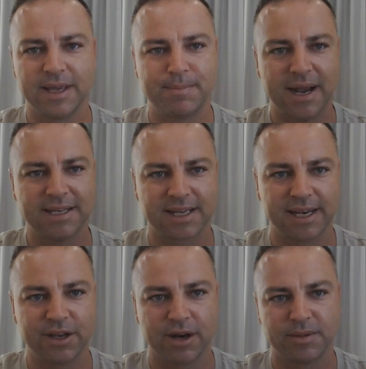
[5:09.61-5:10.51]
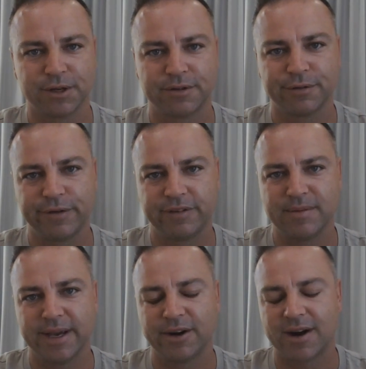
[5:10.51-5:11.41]
he basically got himself to the
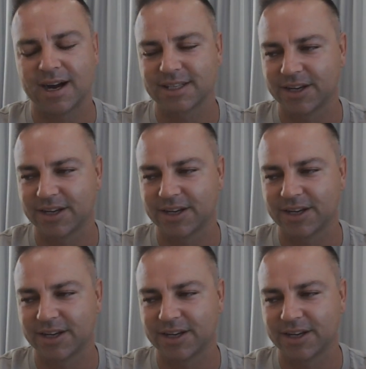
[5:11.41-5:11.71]
50-metre arc.